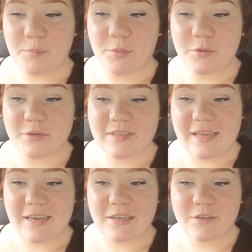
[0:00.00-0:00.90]
book us
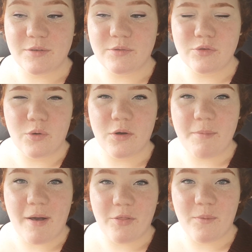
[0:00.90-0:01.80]
in to talk
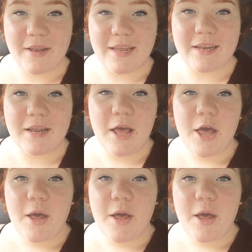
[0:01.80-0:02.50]
about the wedding,